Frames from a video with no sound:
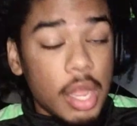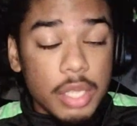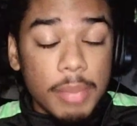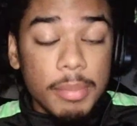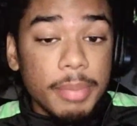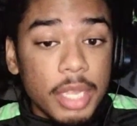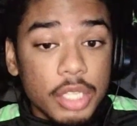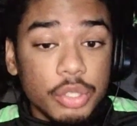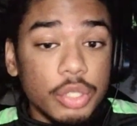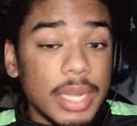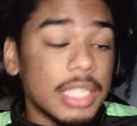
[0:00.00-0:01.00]
I'm going to be honest with
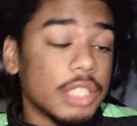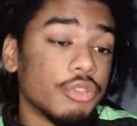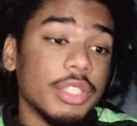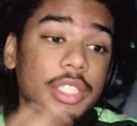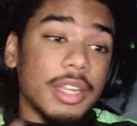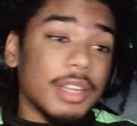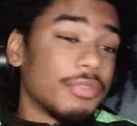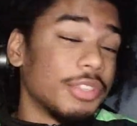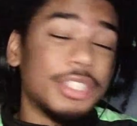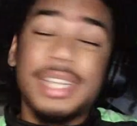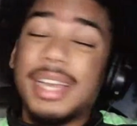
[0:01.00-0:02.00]
you. I just restart the free
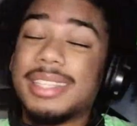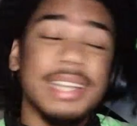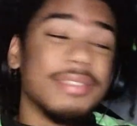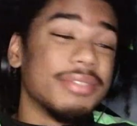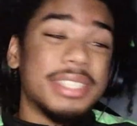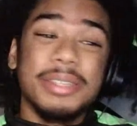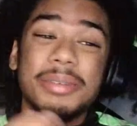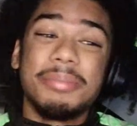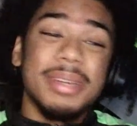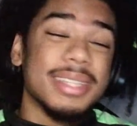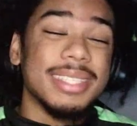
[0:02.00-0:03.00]
trials every single
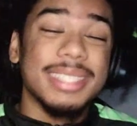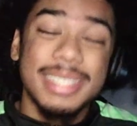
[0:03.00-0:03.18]
month and shit.